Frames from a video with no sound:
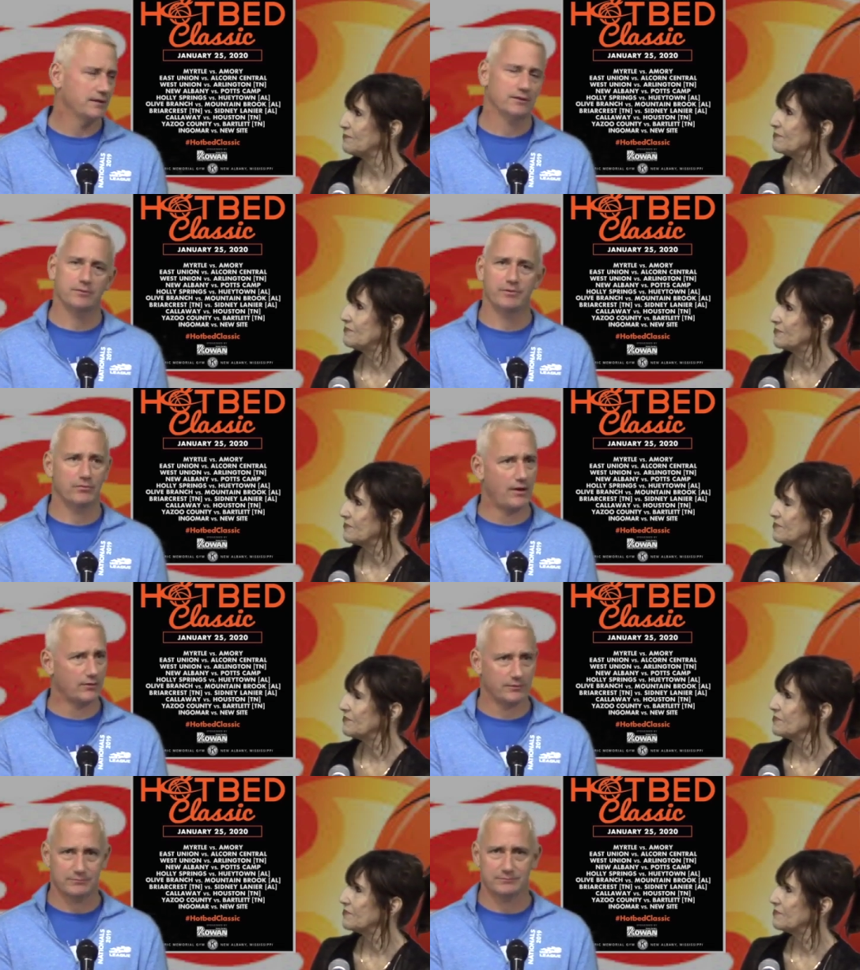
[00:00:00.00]
Speaker 1: You'd be
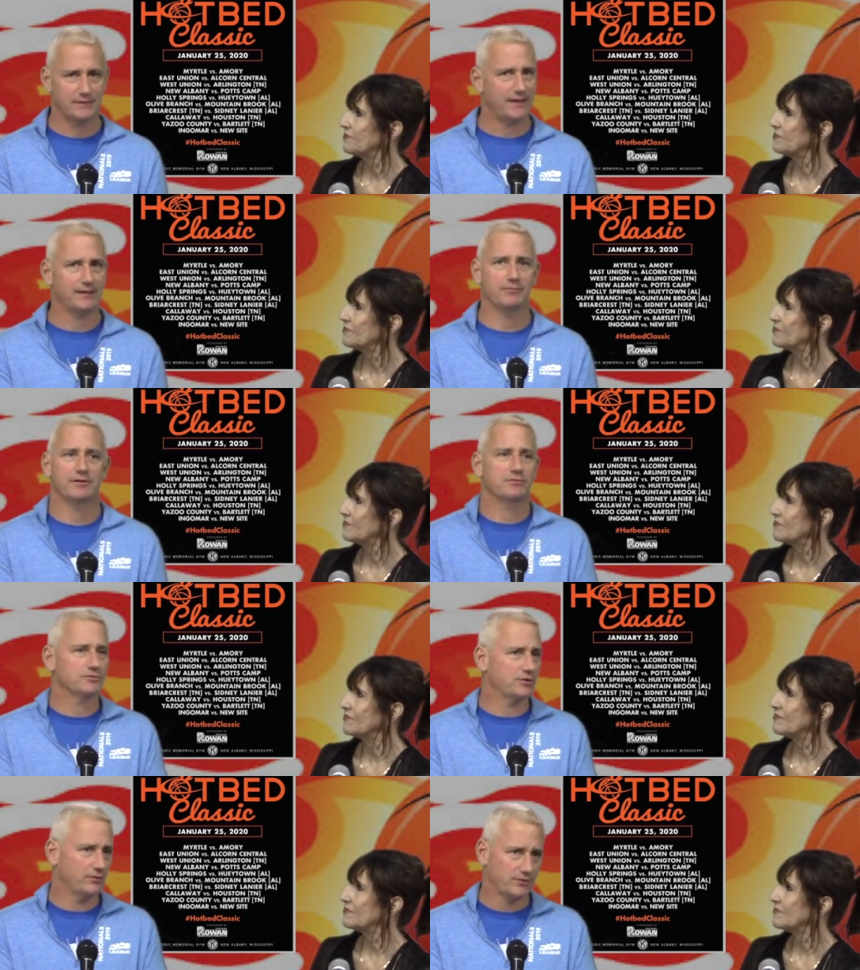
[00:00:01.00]
welcome. Anybody who
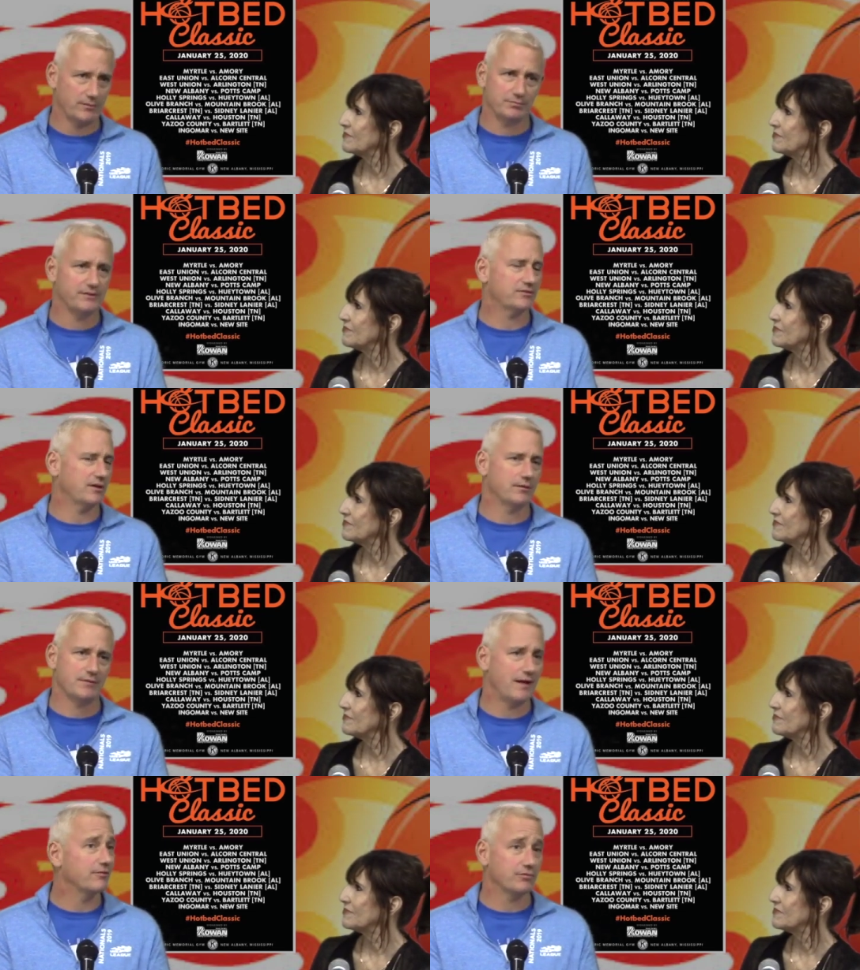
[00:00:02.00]
shows up, please come,
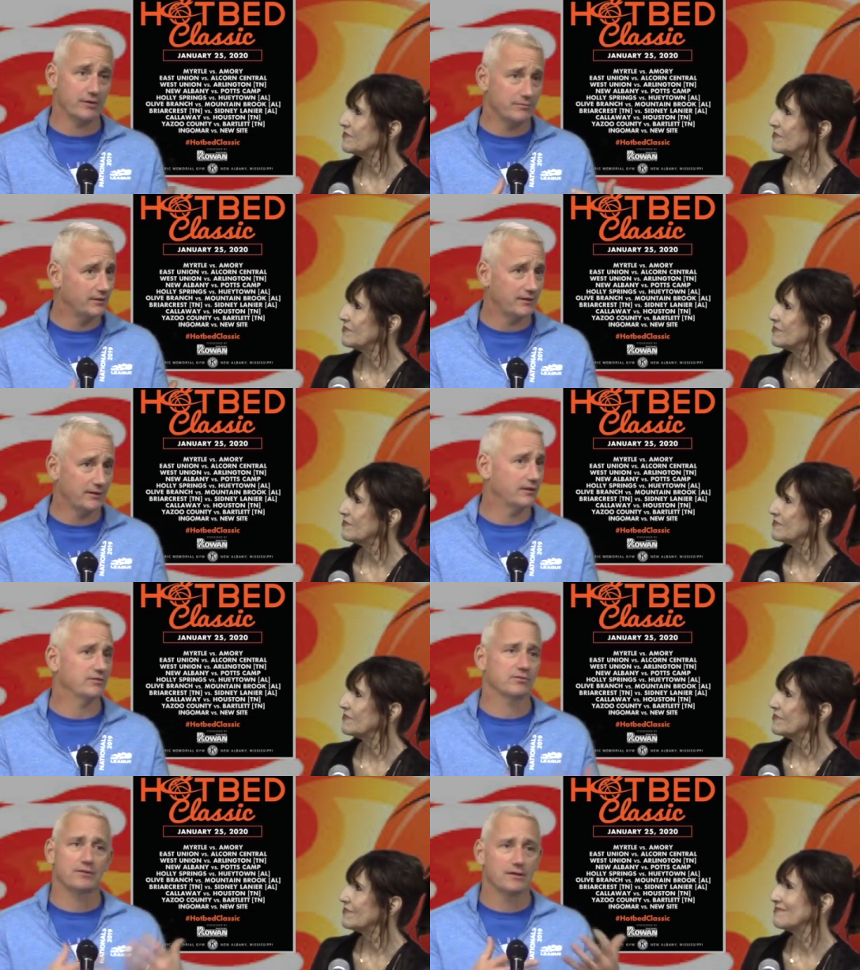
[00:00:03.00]
have a free meal on
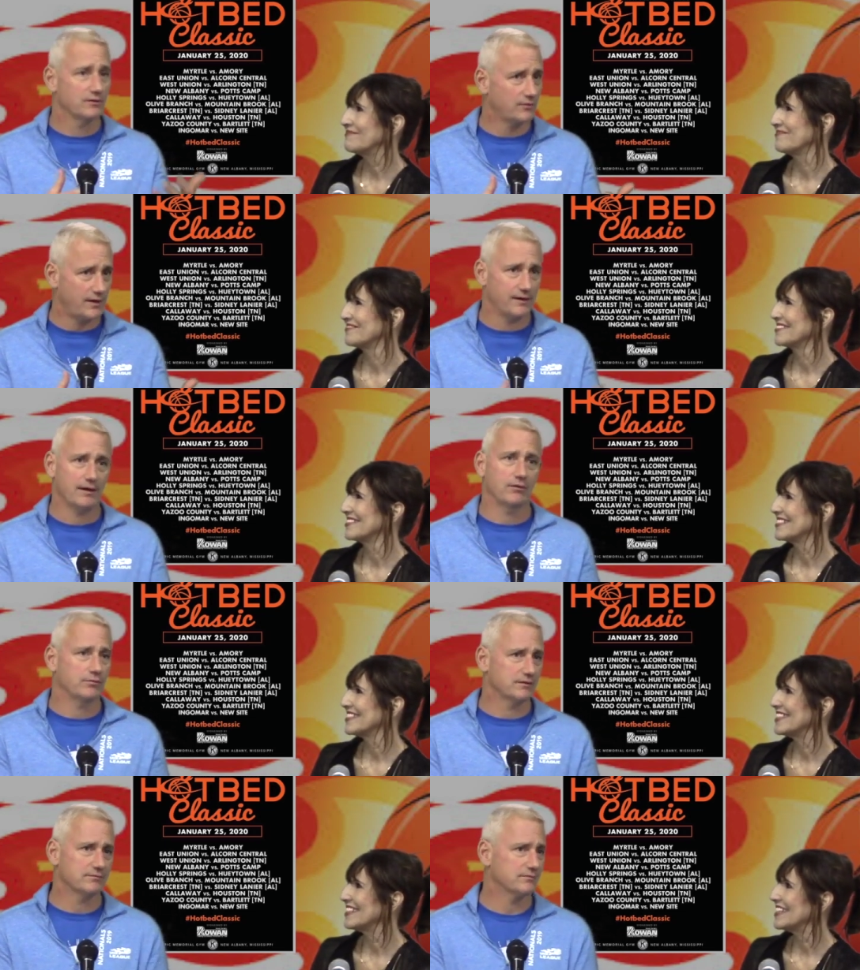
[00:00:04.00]
us, try it out.
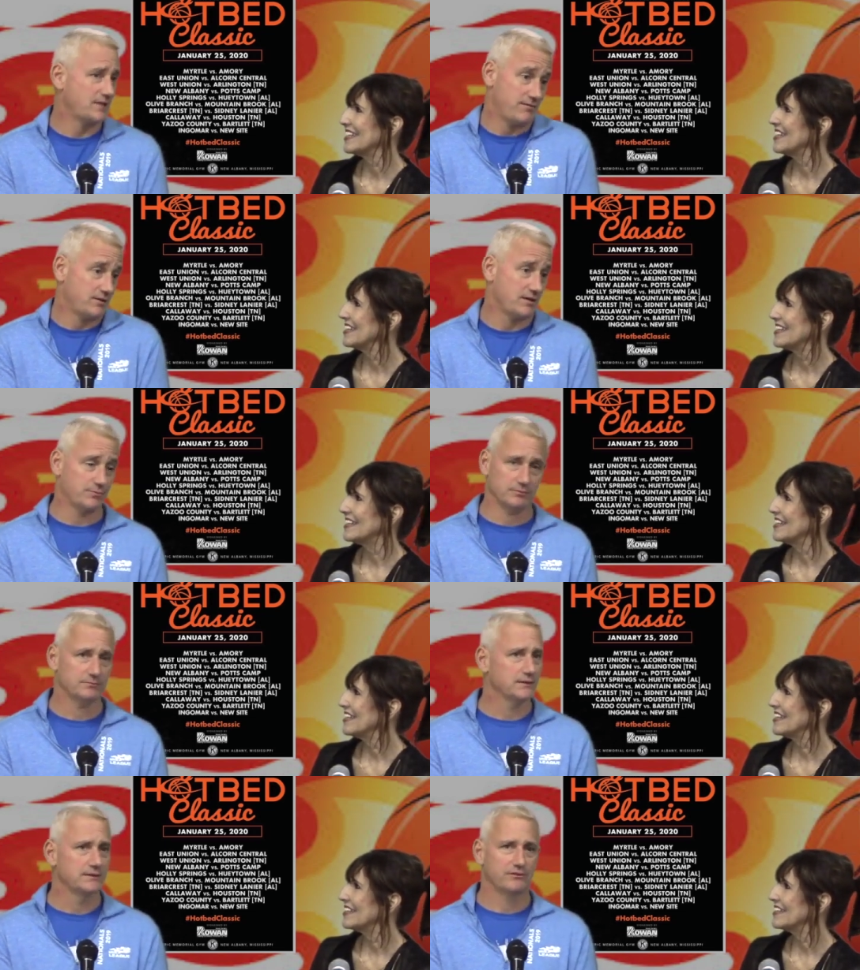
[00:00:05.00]
We'd have a couple.
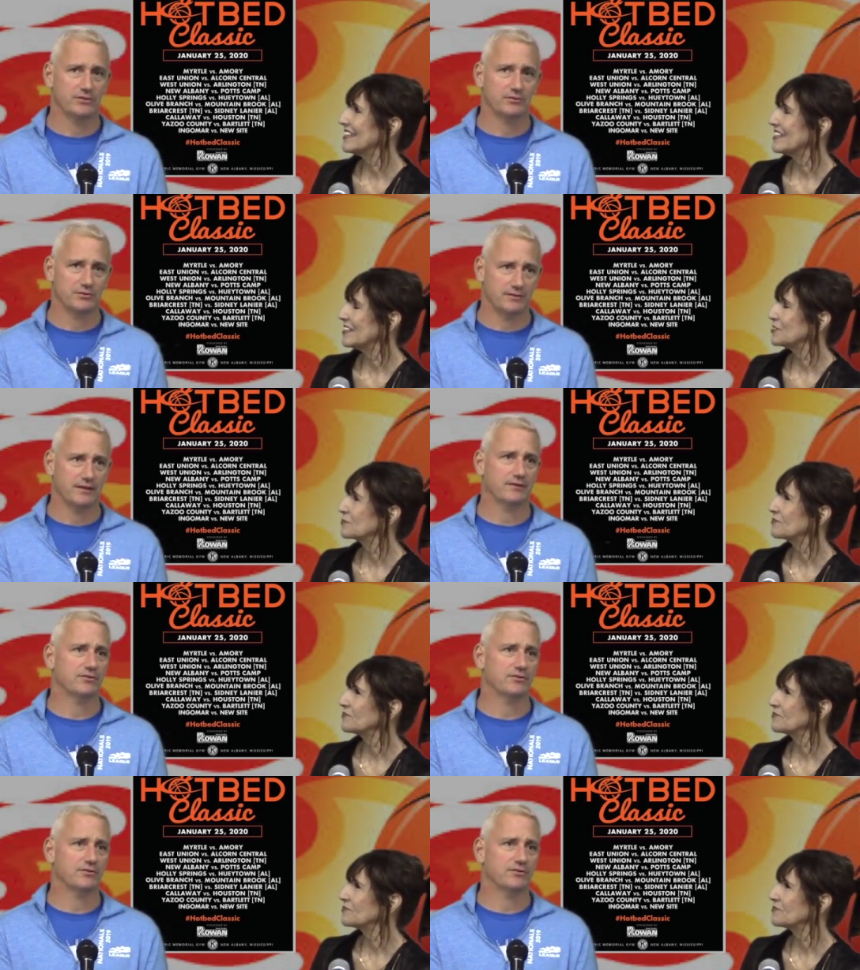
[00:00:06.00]
See what you think,